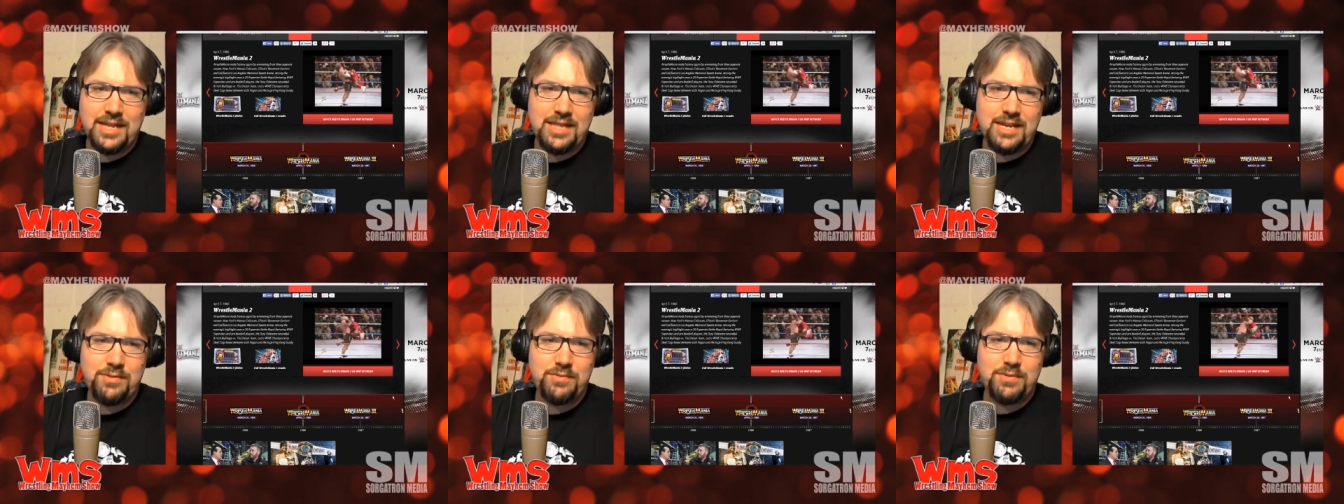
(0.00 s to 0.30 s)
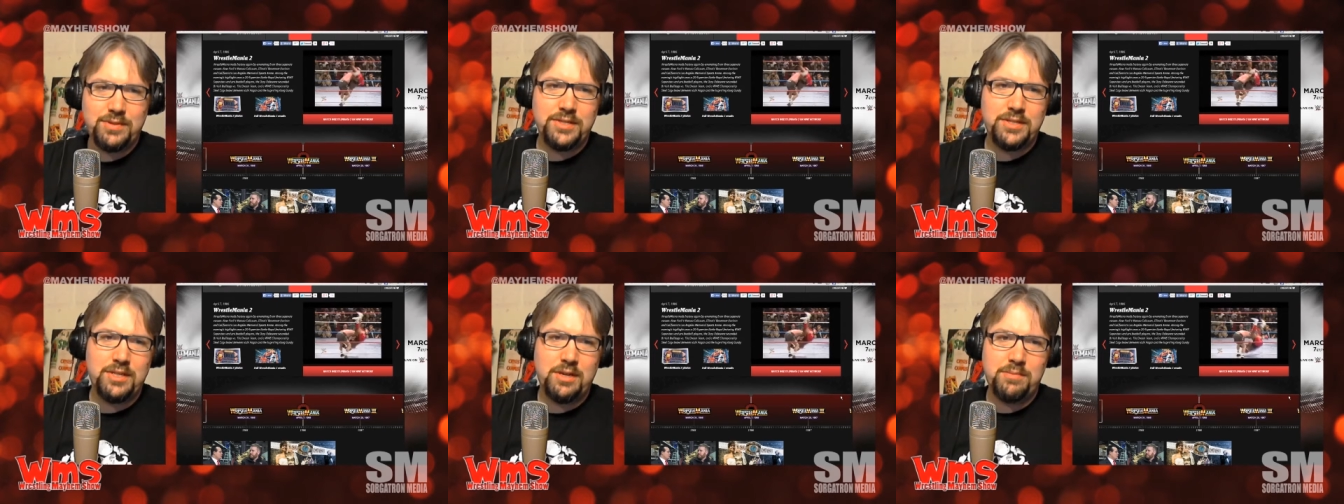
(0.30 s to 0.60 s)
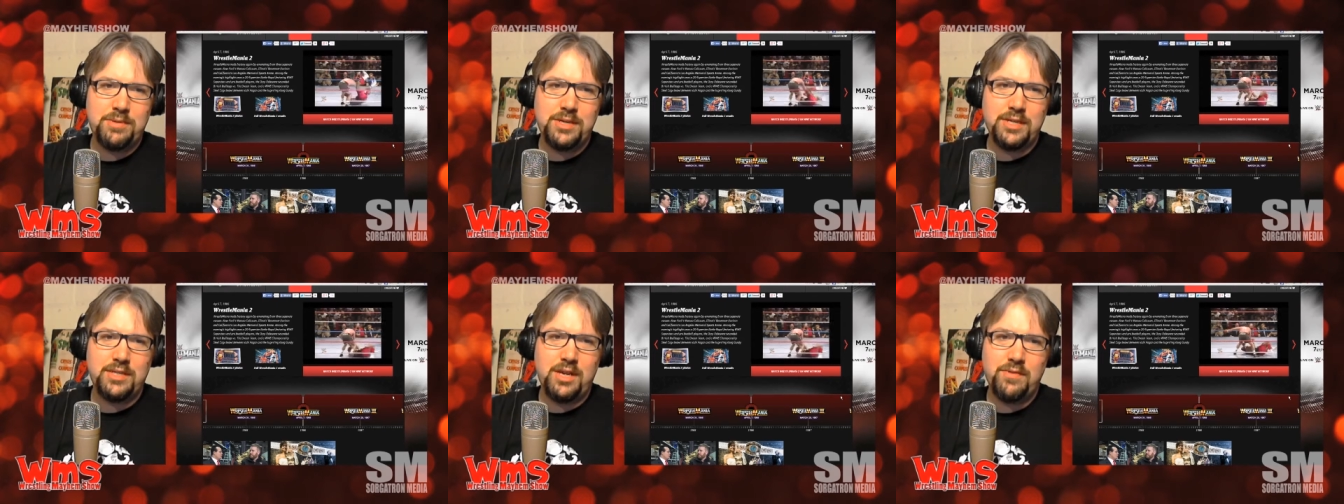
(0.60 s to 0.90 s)
I think was the
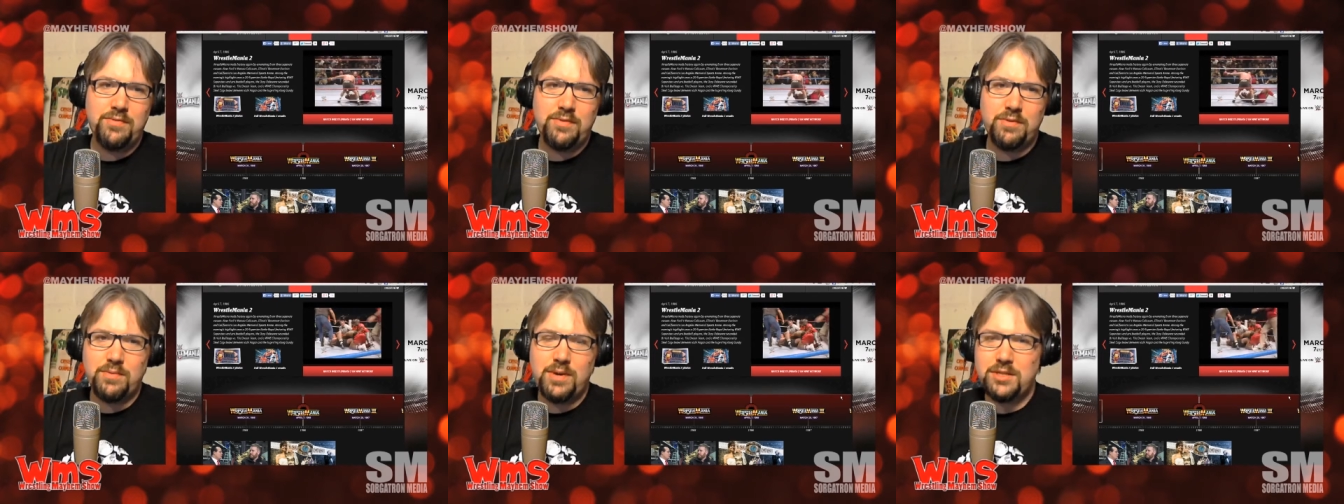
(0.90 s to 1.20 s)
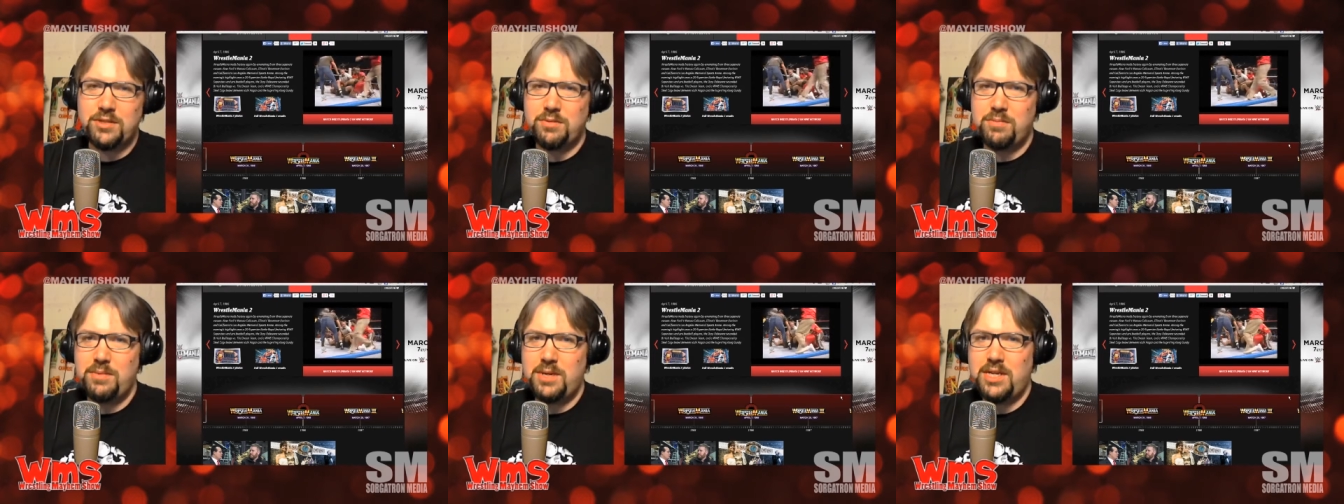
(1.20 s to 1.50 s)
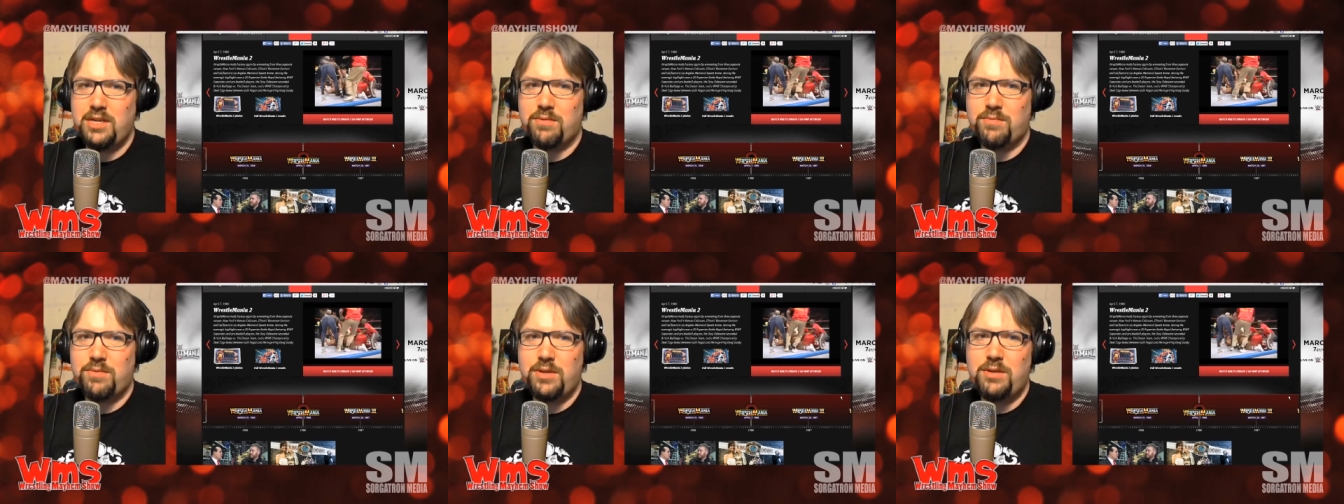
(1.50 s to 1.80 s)
subject of the
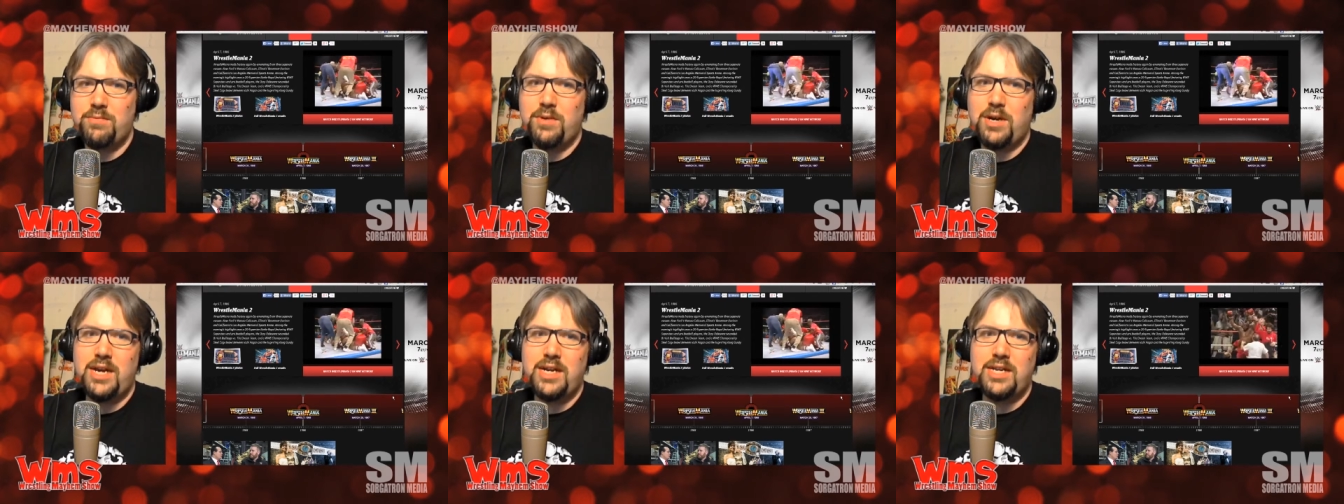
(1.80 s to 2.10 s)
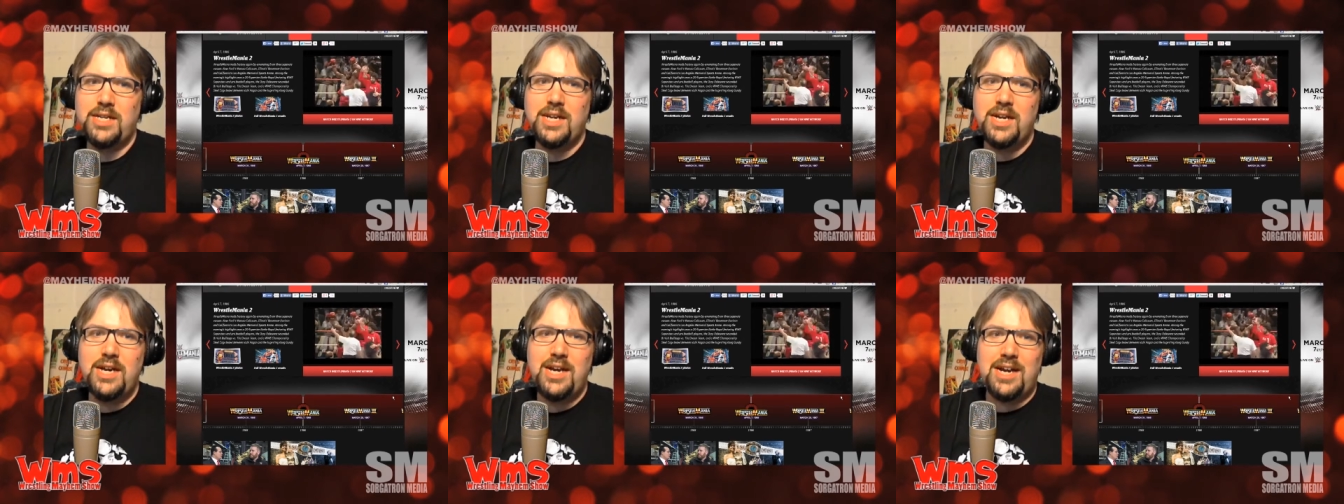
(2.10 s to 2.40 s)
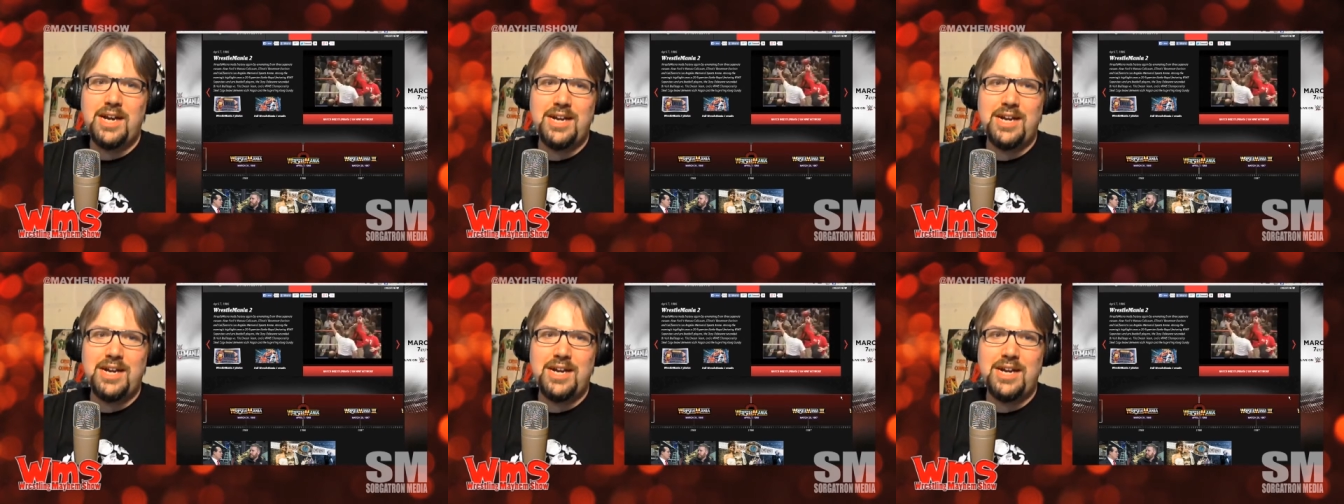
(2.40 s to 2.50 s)
WrestleMania Rewind.